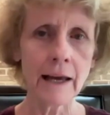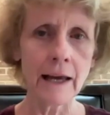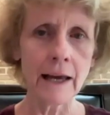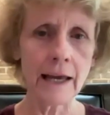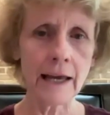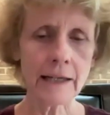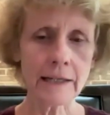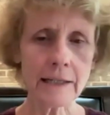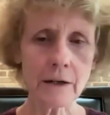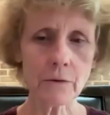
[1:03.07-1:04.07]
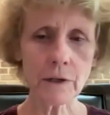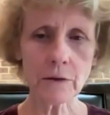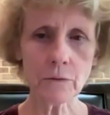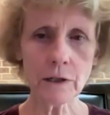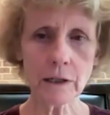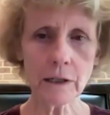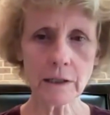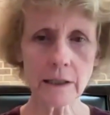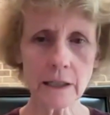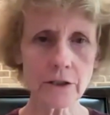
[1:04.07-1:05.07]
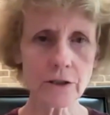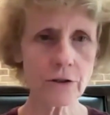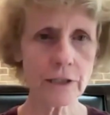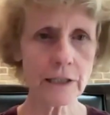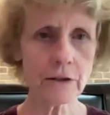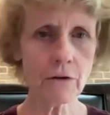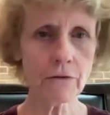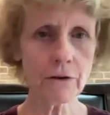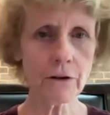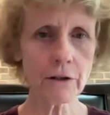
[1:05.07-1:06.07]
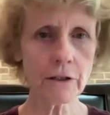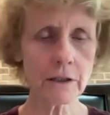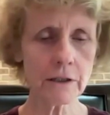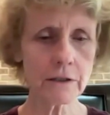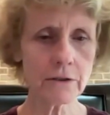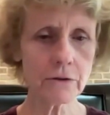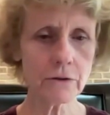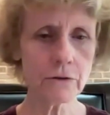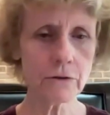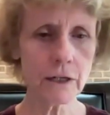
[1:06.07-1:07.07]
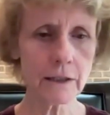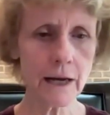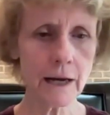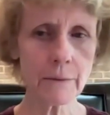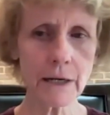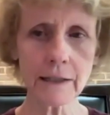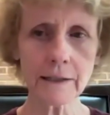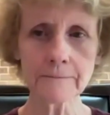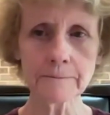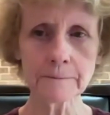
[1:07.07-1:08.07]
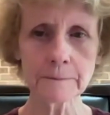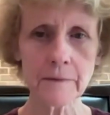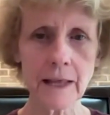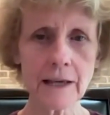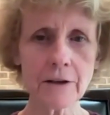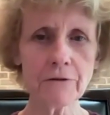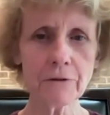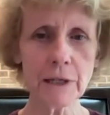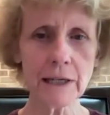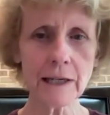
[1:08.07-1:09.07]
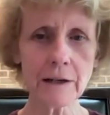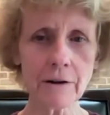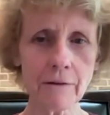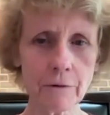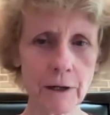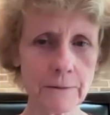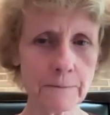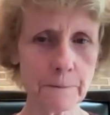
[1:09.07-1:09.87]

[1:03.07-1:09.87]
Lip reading: And we will turn it over to Lama. Thank you for being here, everyone.